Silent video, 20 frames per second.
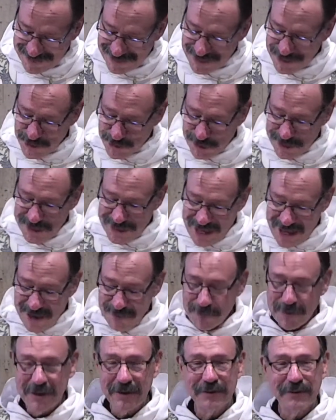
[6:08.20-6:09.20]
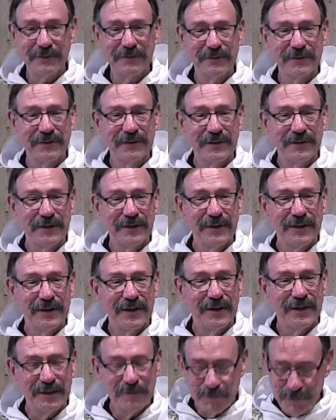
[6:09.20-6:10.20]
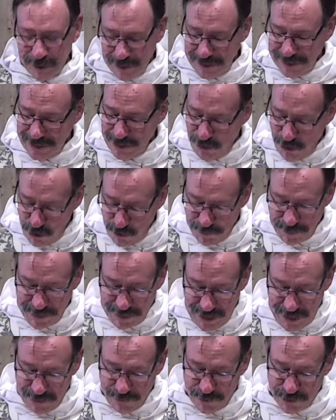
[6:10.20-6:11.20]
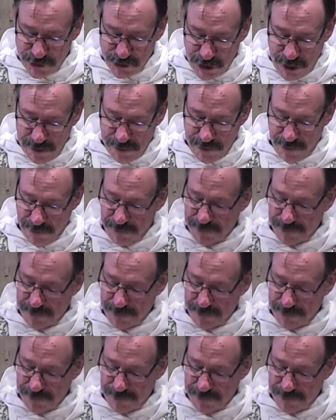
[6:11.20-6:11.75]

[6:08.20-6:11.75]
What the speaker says: enjoyed camping and then building a home together in Shawano.